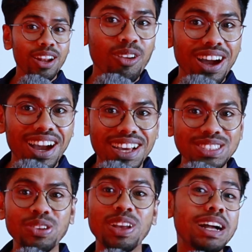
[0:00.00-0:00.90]
Hello
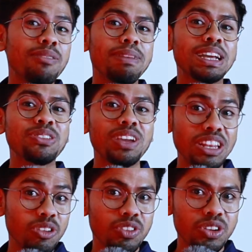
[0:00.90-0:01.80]
guys, welcome back to a
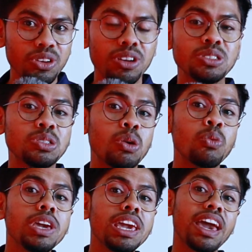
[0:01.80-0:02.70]
new video. So
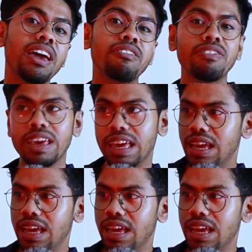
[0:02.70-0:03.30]
we have